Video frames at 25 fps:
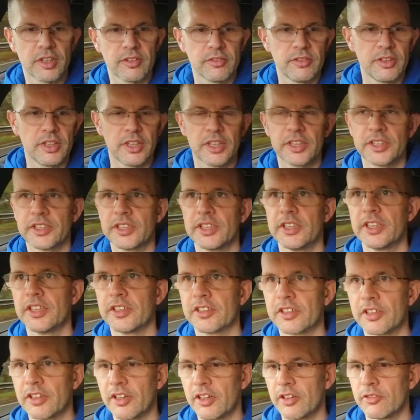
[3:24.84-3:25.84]
so nice in
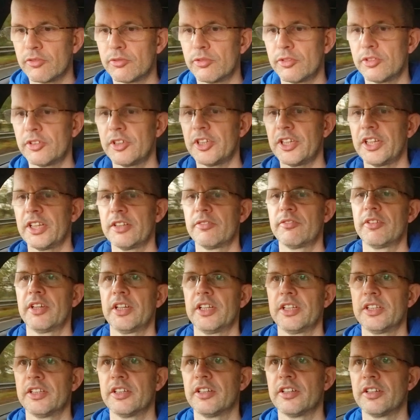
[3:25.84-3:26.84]
this car, really,
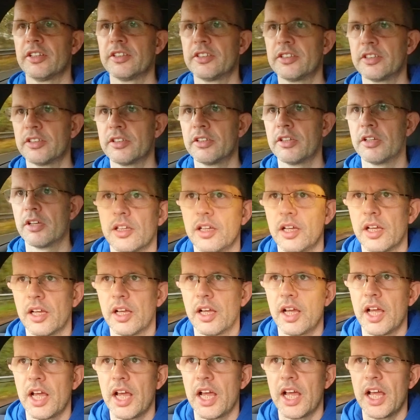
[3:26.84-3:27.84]
really nice.
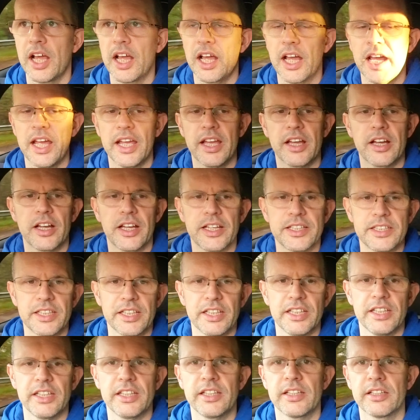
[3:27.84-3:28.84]
Hey
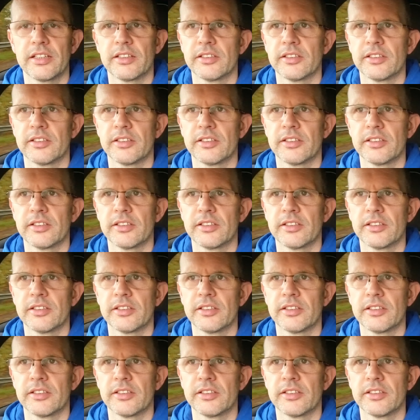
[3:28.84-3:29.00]
ID,